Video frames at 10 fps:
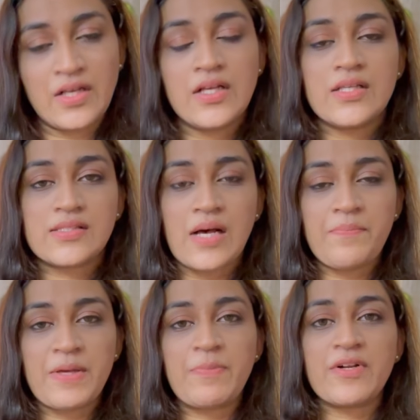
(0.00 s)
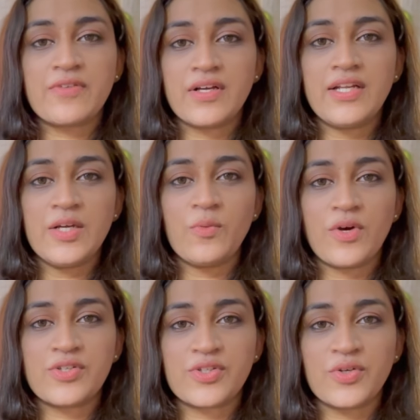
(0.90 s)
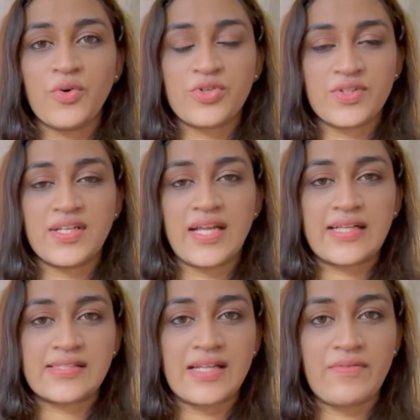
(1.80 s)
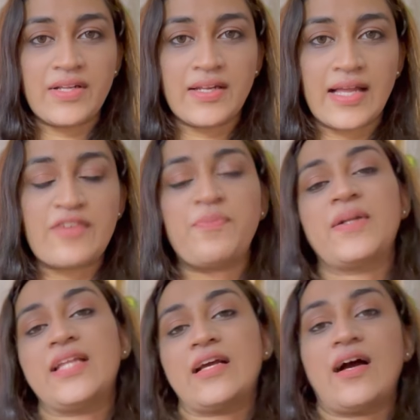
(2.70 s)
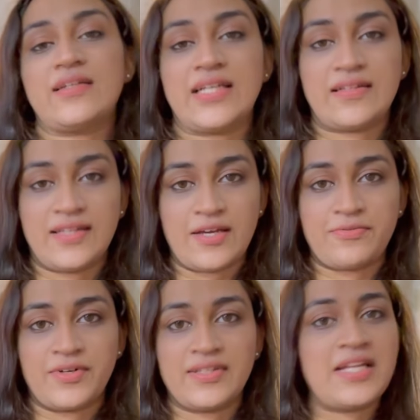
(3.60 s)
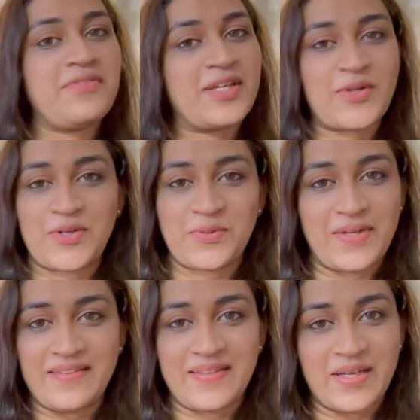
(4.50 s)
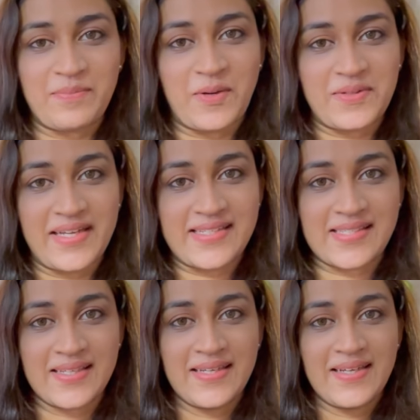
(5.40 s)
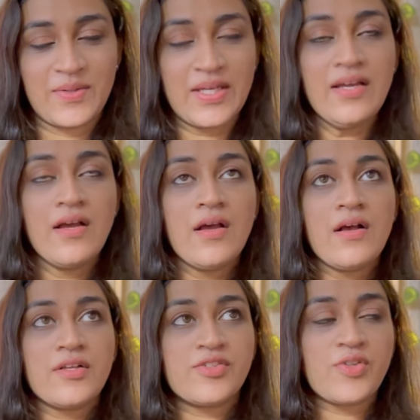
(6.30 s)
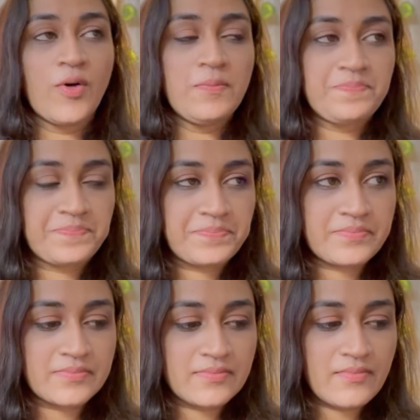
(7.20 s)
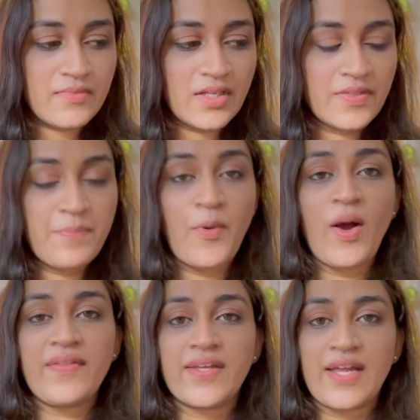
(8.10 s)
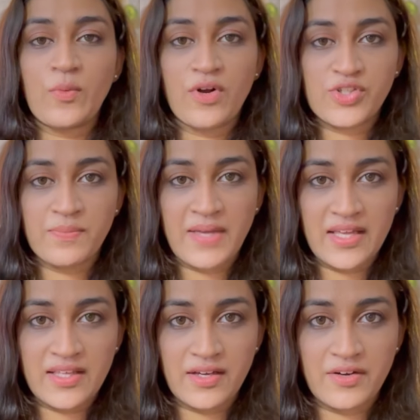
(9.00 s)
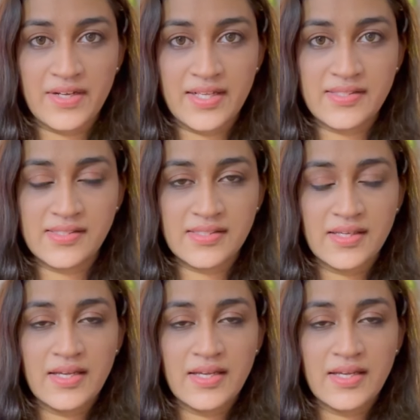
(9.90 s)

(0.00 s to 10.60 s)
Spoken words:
Some people really want to go to the next level in life, but they can't take the effort. Then we cannot do anything about that. Okay? So, the point that I want to make here is,